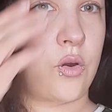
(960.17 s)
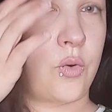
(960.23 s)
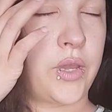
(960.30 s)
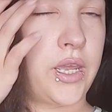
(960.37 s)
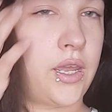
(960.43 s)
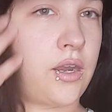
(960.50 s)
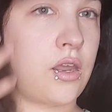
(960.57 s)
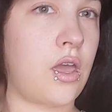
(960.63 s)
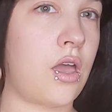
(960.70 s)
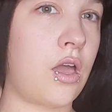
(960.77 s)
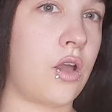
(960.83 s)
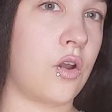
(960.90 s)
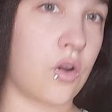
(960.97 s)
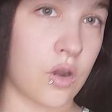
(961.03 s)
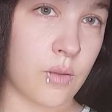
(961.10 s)
Queen
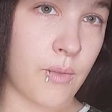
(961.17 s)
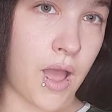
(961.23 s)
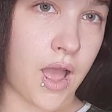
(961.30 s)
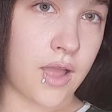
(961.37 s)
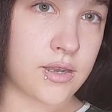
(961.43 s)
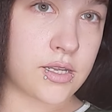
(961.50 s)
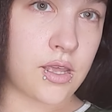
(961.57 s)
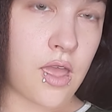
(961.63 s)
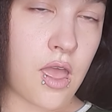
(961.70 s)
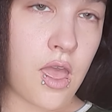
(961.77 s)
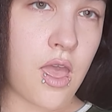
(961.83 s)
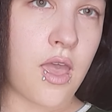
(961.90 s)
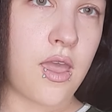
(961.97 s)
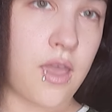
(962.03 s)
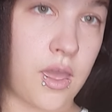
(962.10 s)
Girlbot,
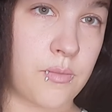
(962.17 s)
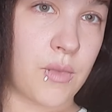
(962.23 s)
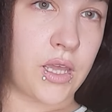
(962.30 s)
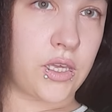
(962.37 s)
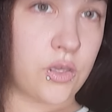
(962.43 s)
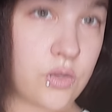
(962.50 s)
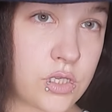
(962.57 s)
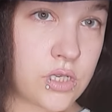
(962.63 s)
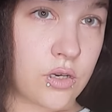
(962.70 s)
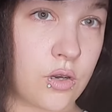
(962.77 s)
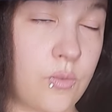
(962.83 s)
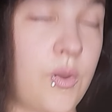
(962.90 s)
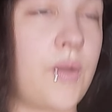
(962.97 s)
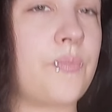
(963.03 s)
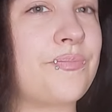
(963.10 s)
and my
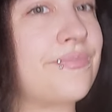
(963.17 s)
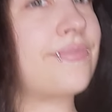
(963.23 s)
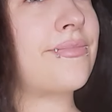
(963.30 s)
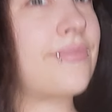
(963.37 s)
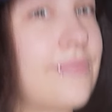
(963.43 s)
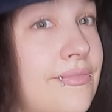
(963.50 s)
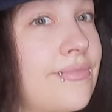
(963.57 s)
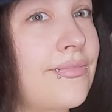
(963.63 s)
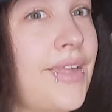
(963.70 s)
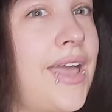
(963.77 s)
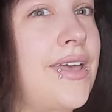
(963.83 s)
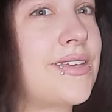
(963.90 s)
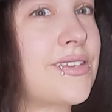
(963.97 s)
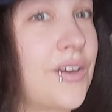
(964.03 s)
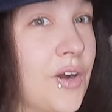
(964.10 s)
YouTube
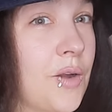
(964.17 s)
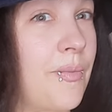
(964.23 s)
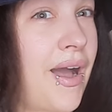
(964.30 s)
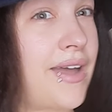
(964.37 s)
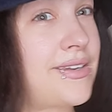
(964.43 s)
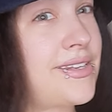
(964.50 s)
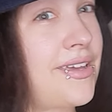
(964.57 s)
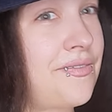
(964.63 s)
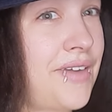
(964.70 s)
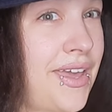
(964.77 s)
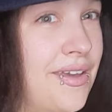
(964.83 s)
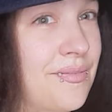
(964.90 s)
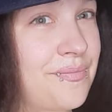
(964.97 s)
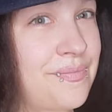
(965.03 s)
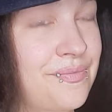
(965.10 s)
is Girlbot
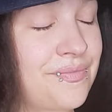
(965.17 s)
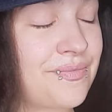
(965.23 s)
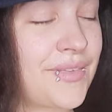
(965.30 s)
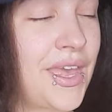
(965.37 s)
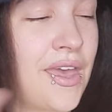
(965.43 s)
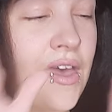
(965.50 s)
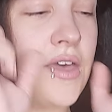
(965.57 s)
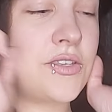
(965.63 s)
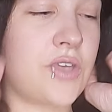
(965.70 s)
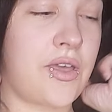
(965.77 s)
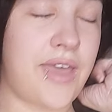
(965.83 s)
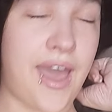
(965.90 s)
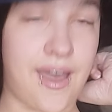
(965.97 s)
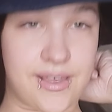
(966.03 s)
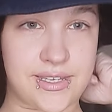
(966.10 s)
TV. So
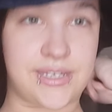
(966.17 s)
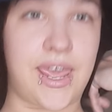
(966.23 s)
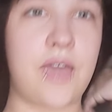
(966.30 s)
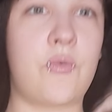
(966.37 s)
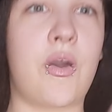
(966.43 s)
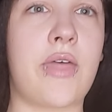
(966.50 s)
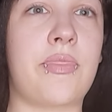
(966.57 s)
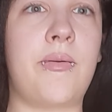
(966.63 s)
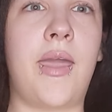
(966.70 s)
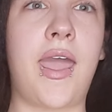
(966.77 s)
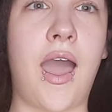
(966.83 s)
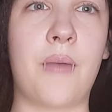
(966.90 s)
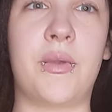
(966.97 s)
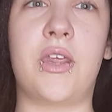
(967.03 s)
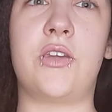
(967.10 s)
yeah, stay with me.
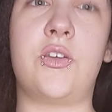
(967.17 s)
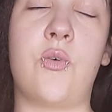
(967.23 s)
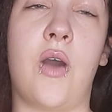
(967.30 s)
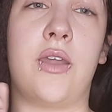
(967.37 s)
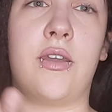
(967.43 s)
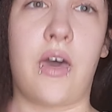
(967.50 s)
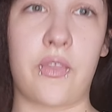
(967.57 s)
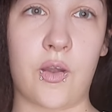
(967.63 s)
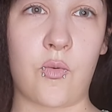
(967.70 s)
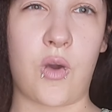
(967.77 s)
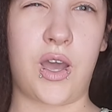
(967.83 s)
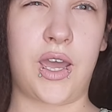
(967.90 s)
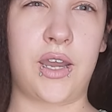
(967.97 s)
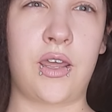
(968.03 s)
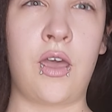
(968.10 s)
I'm gonna do another
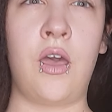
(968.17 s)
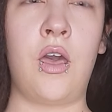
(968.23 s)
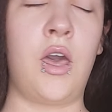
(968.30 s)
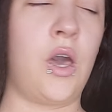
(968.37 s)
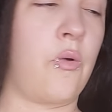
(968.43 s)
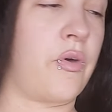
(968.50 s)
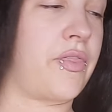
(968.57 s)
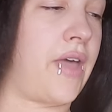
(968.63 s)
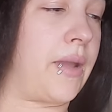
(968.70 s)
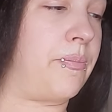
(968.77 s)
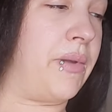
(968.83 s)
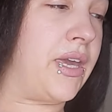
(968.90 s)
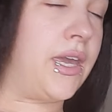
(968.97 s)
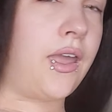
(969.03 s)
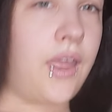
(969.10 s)
one with like
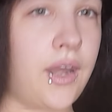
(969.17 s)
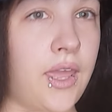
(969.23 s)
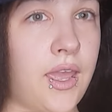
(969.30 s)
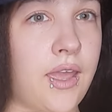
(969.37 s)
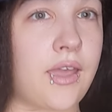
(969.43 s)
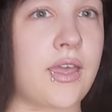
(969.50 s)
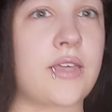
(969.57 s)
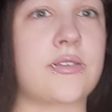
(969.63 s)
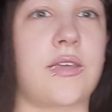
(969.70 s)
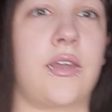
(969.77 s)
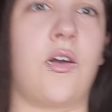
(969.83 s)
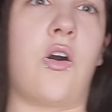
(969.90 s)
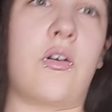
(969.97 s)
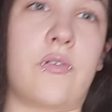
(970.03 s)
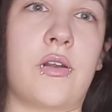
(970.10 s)
bikinis
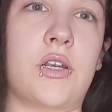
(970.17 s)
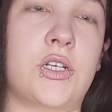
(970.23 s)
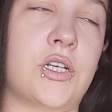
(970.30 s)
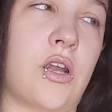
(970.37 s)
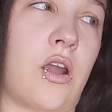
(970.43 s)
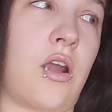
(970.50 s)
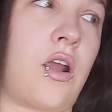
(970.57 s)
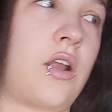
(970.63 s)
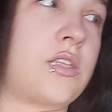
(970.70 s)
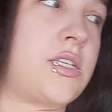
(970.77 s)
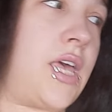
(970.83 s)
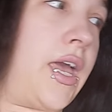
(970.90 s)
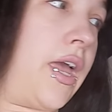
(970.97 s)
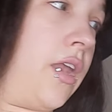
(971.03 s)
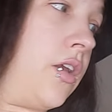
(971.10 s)
and overshirts
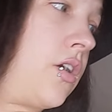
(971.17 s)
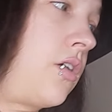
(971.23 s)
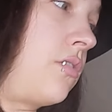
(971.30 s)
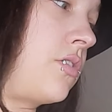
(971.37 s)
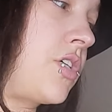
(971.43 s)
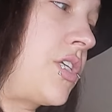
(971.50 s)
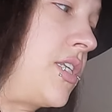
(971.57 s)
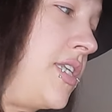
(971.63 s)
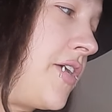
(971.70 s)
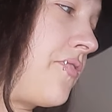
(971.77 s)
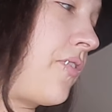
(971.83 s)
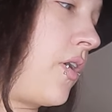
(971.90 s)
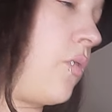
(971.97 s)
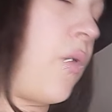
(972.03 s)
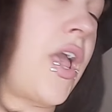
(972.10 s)
and just
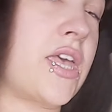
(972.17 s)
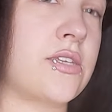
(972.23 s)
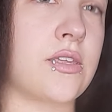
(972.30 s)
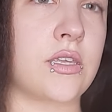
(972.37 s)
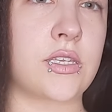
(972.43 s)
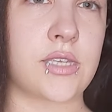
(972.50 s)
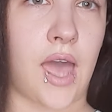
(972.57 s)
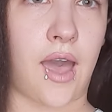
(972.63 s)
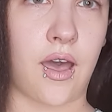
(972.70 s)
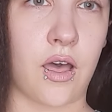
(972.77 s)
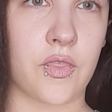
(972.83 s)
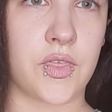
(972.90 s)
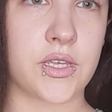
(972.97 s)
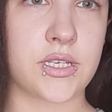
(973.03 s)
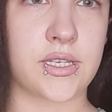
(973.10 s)
different ways to
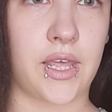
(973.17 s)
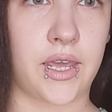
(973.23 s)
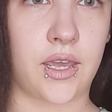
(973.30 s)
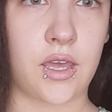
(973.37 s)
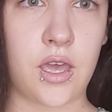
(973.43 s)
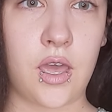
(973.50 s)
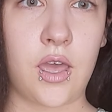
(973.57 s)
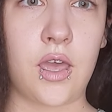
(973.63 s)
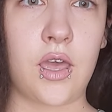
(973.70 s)
style this like